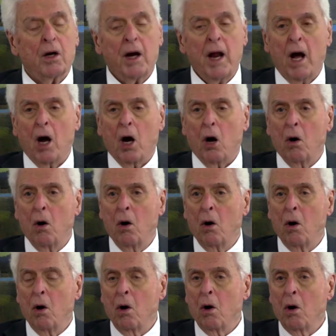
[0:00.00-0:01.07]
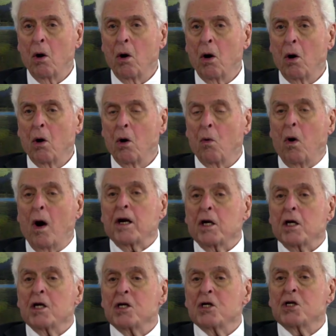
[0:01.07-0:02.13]
Now, what
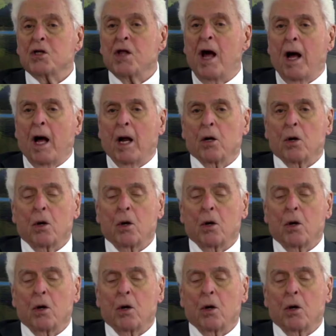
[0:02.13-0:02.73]
is that?